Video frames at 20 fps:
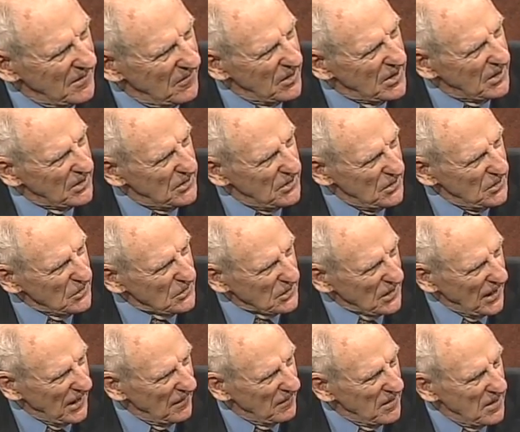We could use
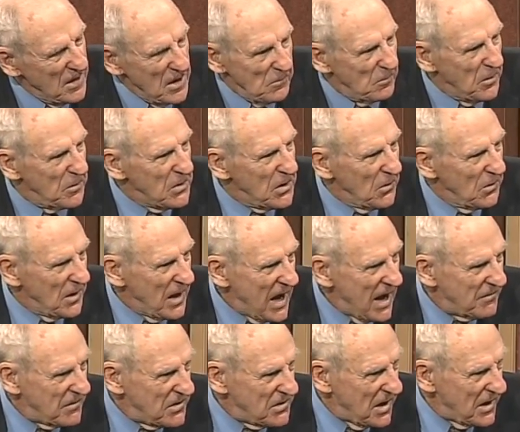that. But we don't
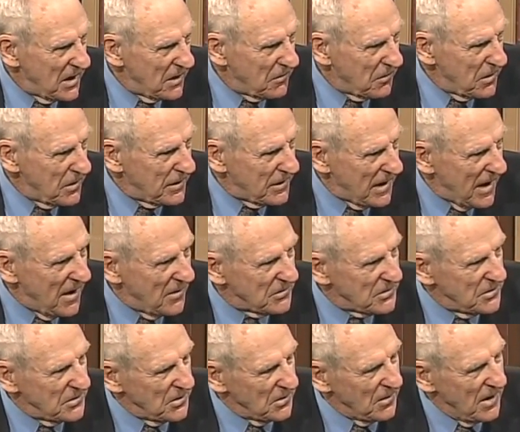have the
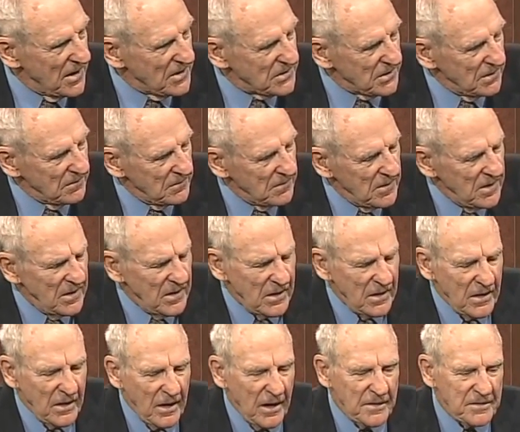93,000 you're asking.
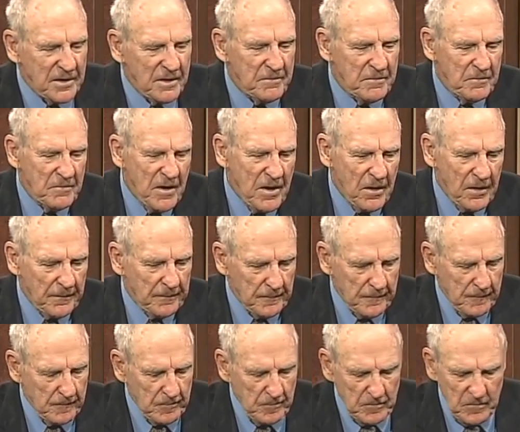I said, Mayor,
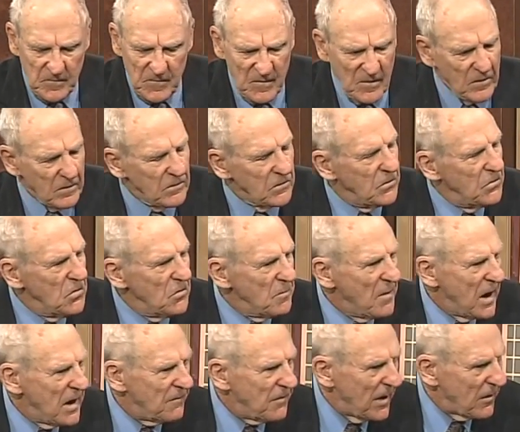do you
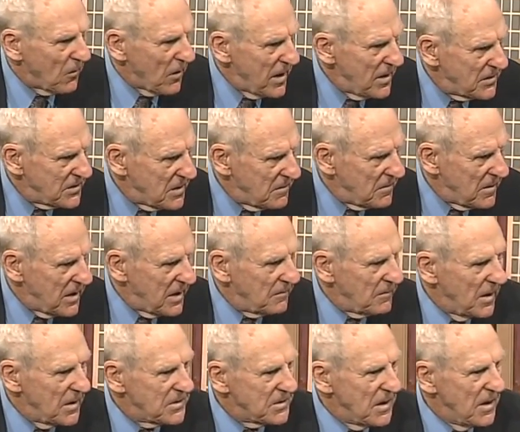mind if I raise the money
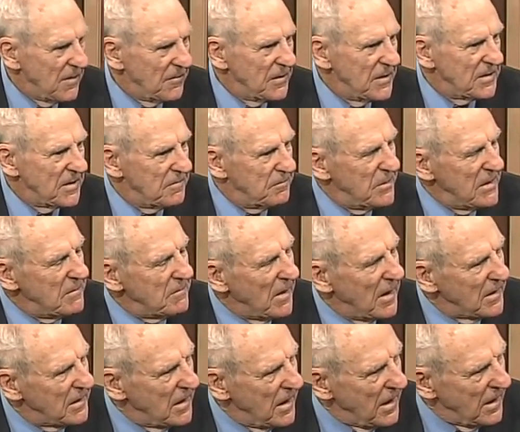myself? He said, be
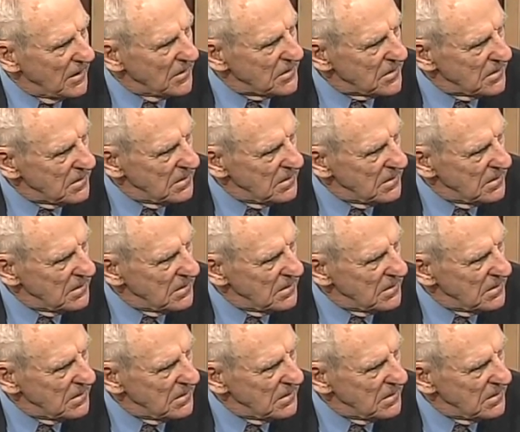my guest.